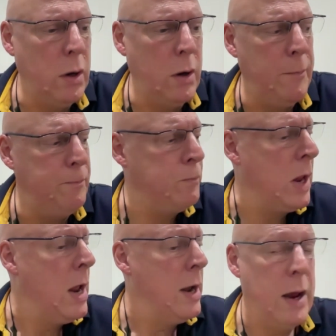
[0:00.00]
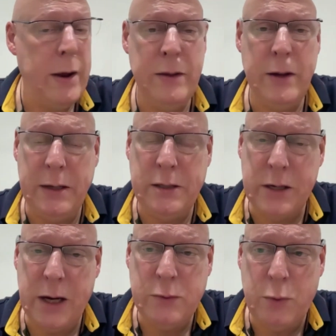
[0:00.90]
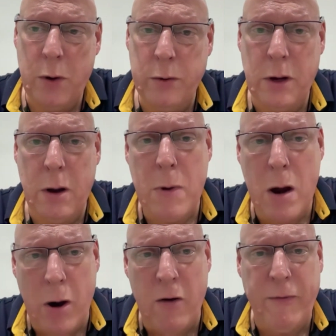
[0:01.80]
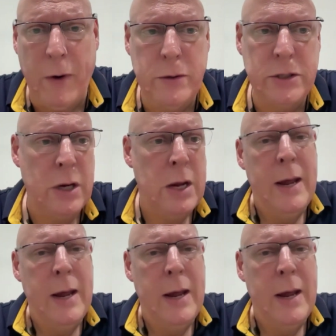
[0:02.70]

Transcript: Now, in today's world, you got mobile phones.